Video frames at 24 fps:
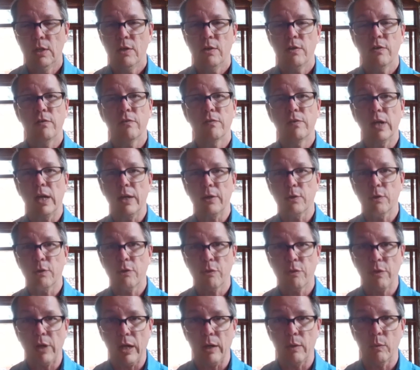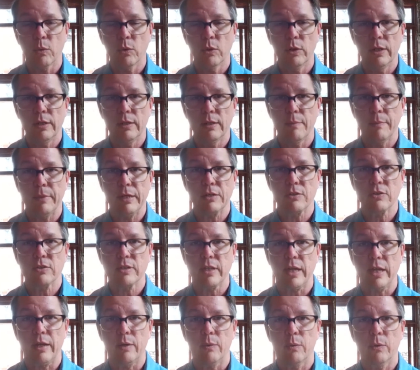You've got your thyroid that makes
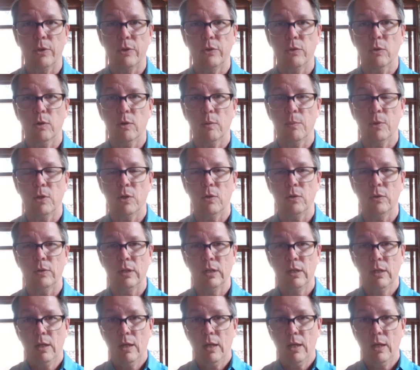thyroid hormone.